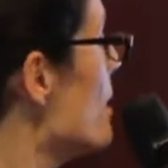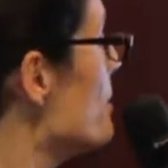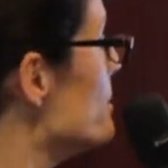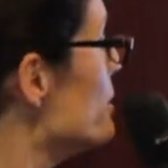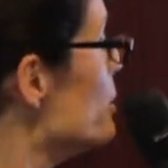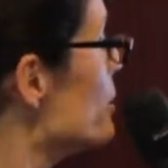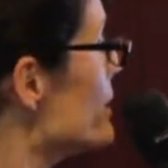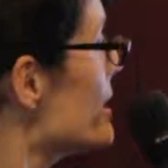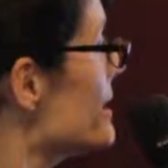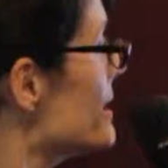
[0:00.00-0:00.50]

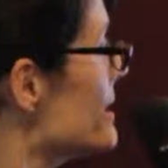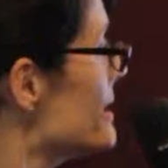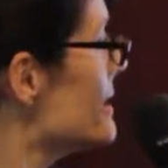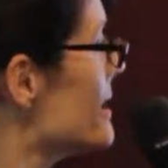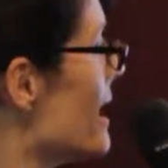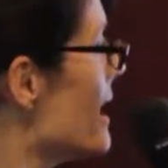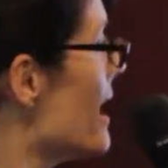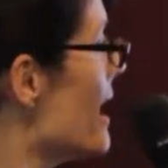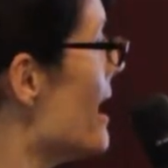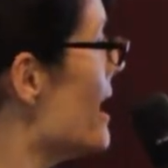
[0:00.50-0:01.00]
You can
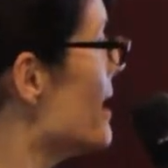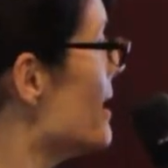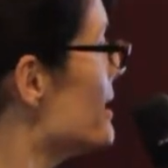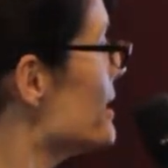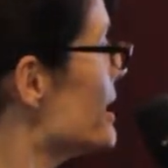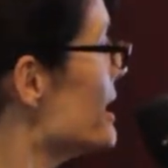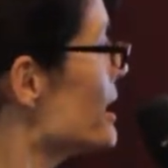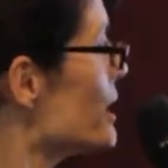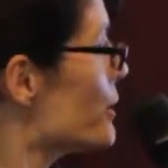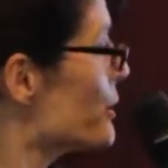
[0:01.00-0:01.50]

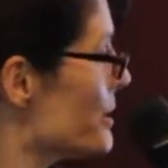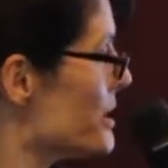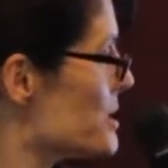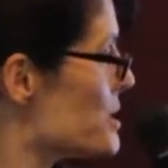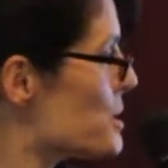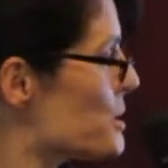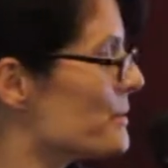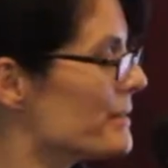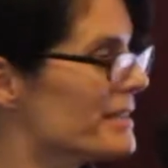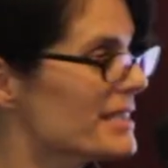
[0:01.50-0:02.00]

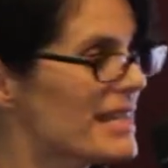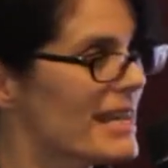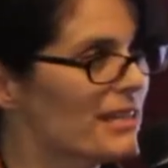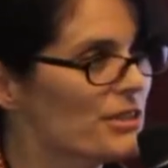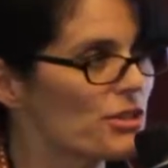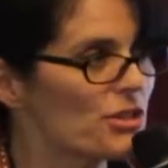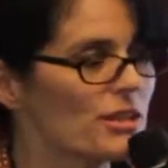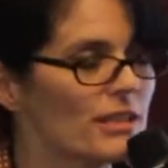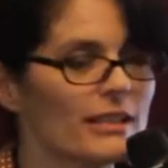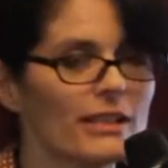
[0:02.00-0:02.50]
increase their
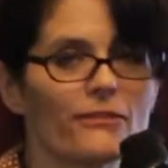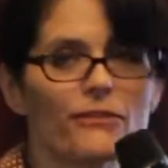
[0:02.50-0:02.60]
retention.